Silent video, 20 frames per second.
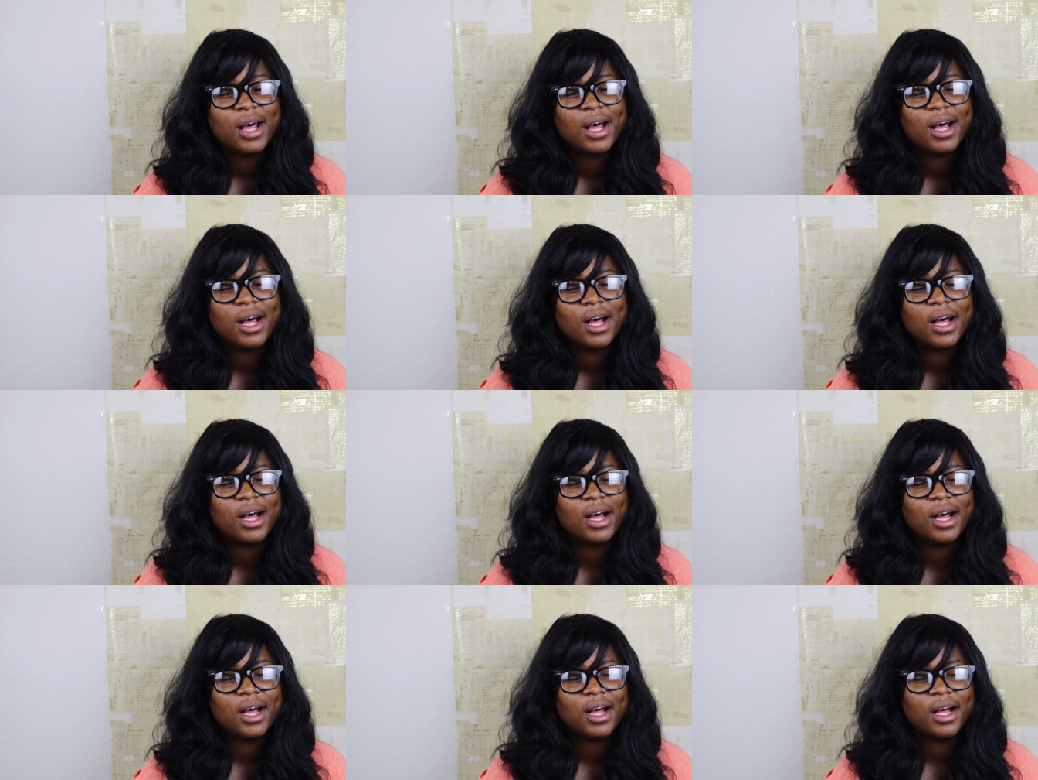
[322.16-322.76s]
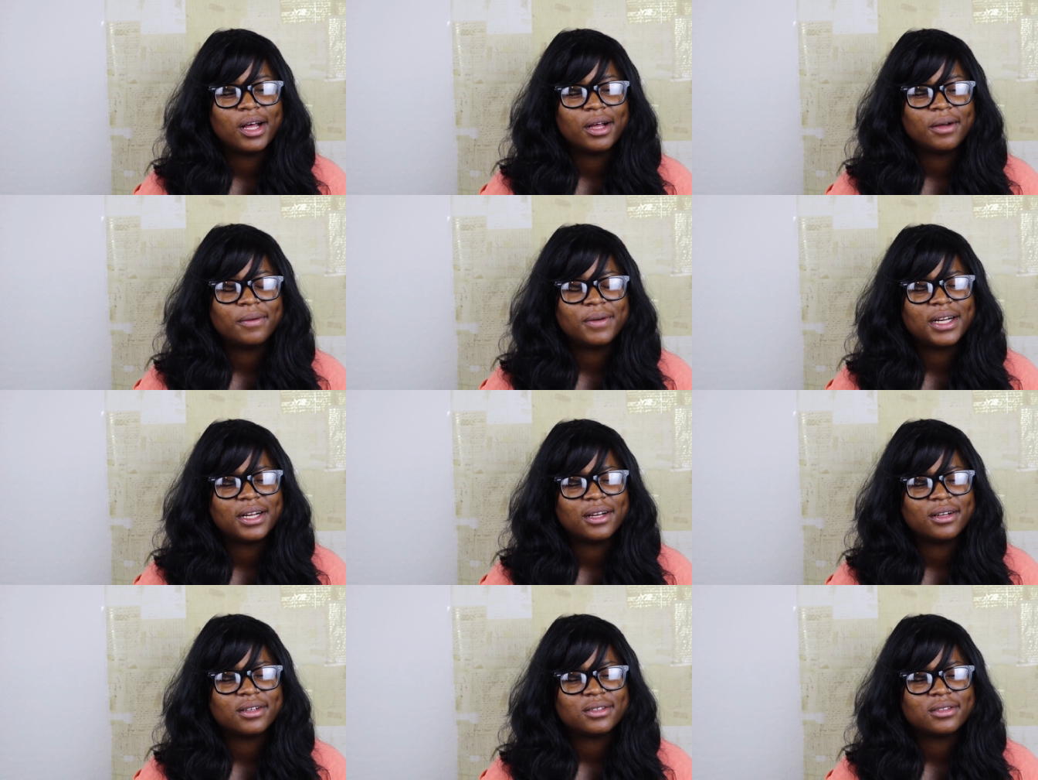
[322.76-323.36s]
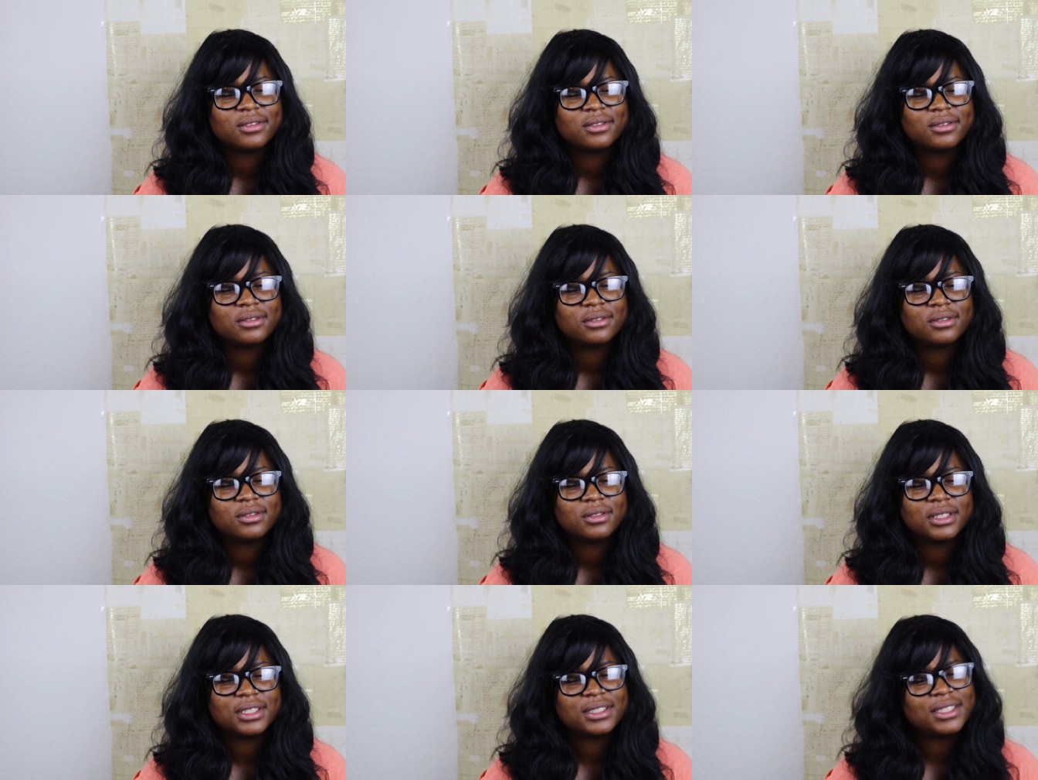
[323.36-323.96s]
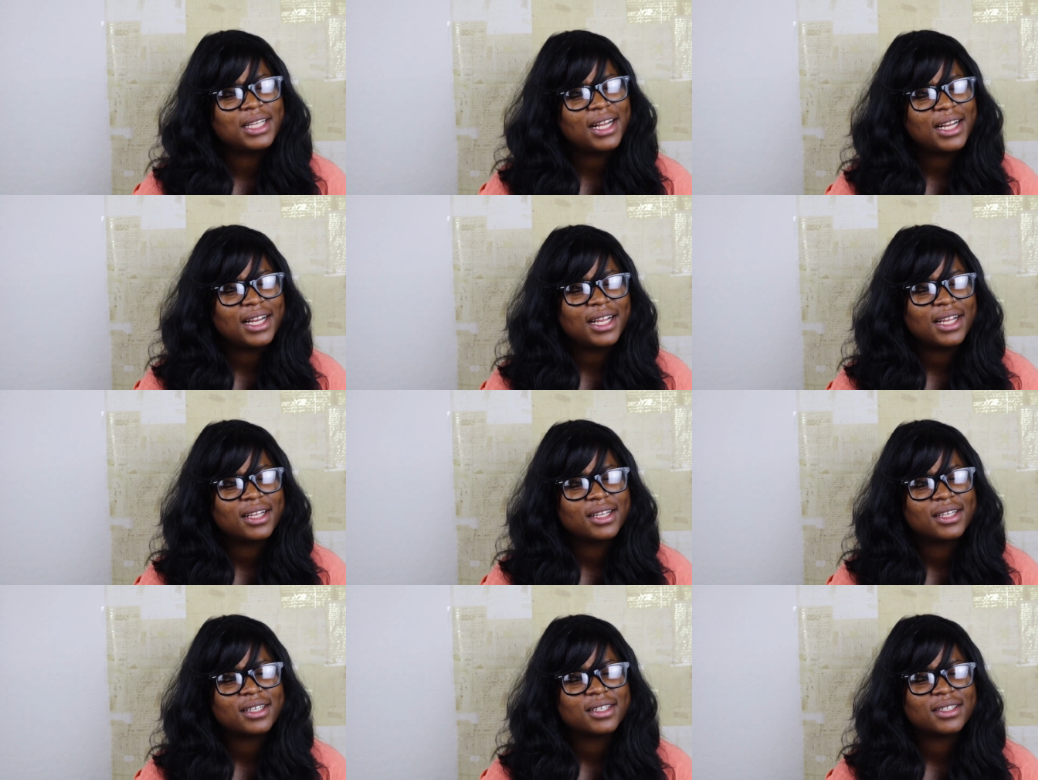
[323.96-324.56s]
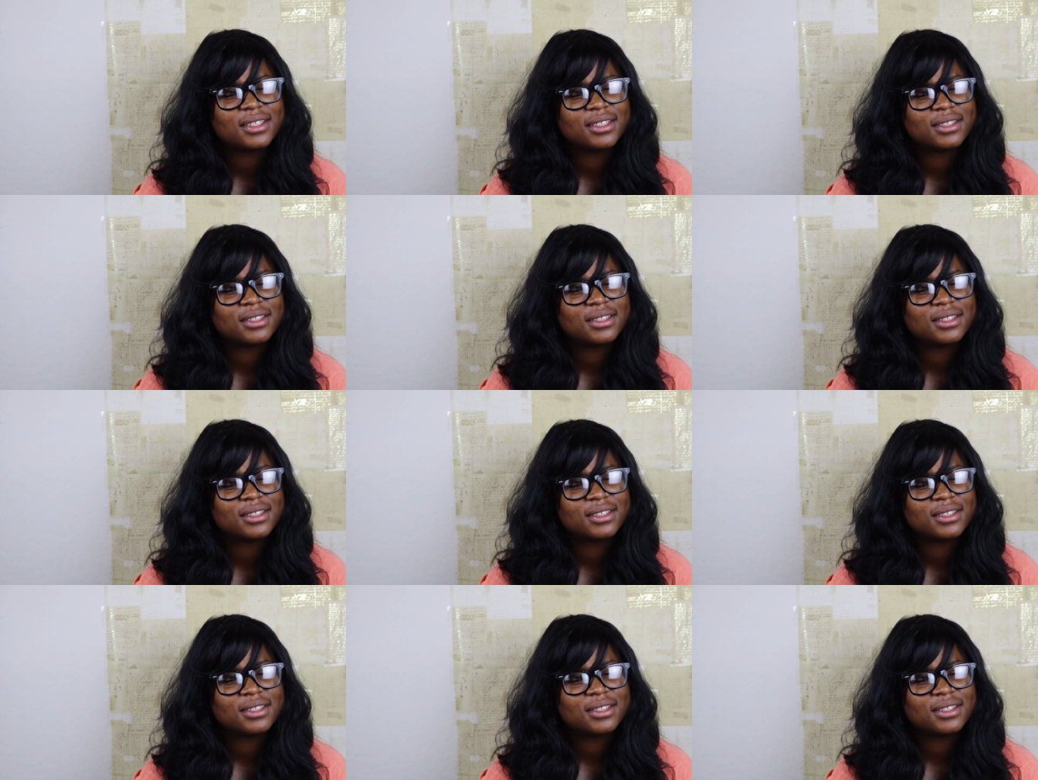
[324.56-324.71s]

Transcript: What else? Is that it?